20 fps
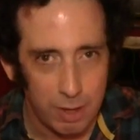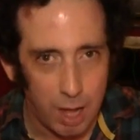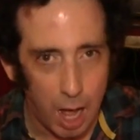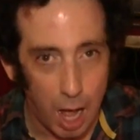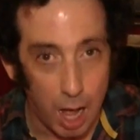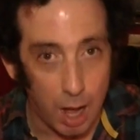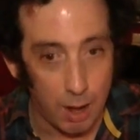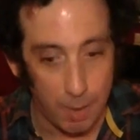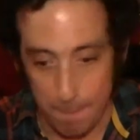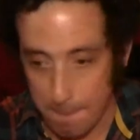
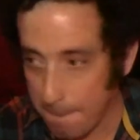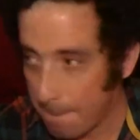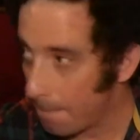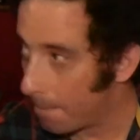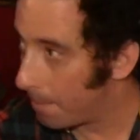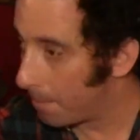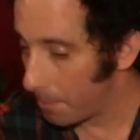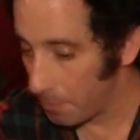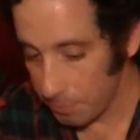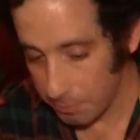
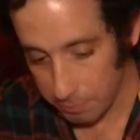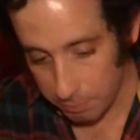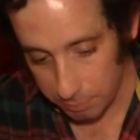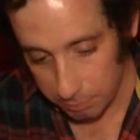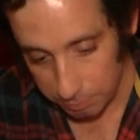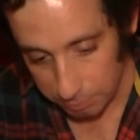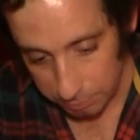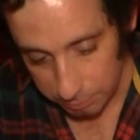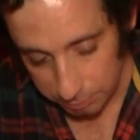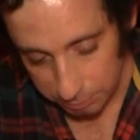
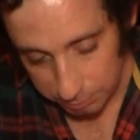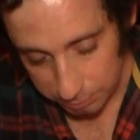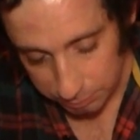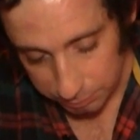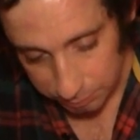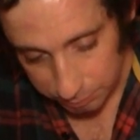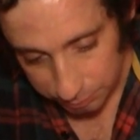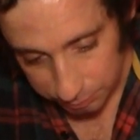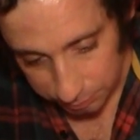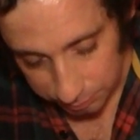
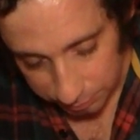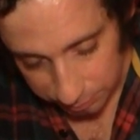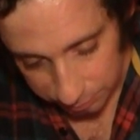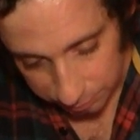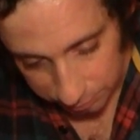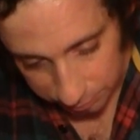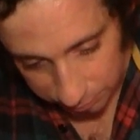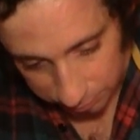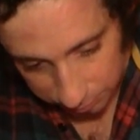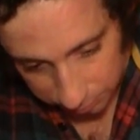
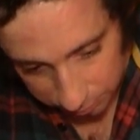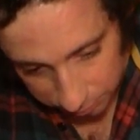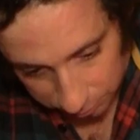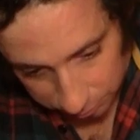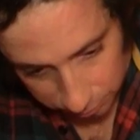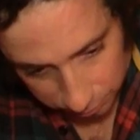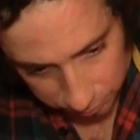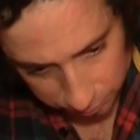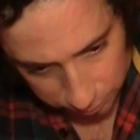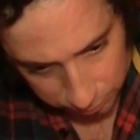
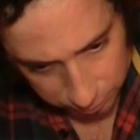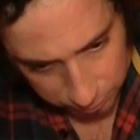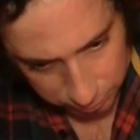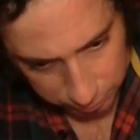[no speech]